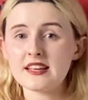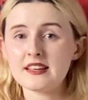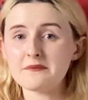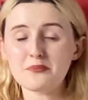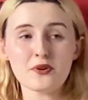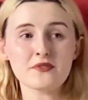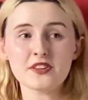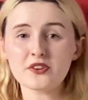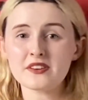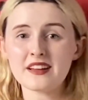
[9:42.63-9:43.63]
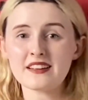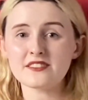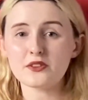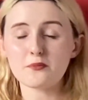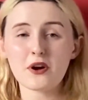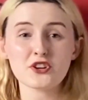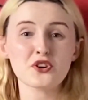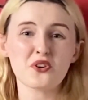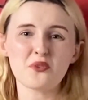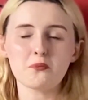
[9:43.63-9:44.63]
You proved you couldn't handle the
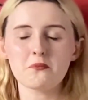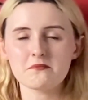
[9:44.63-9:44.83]
pressure, or